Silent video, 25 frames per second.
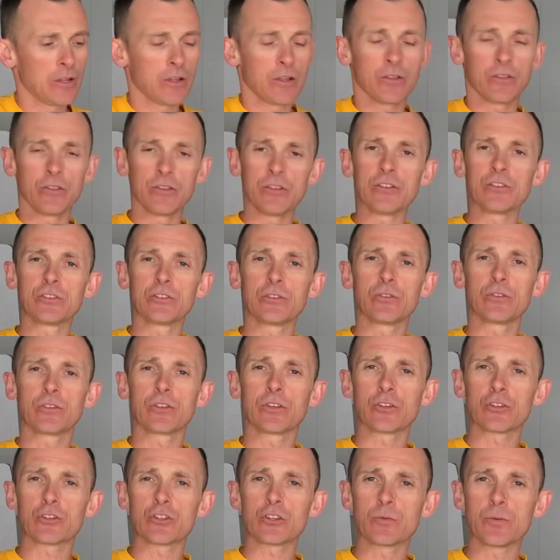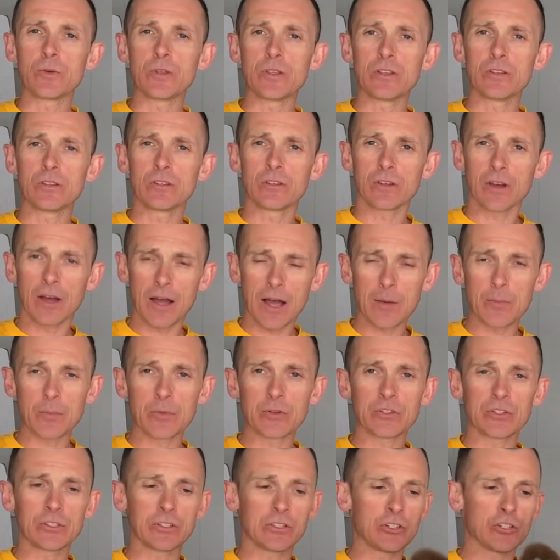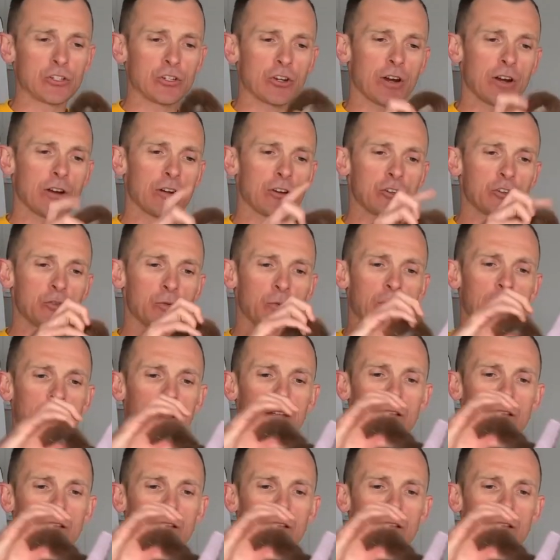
These two things should be oppositely charged. When I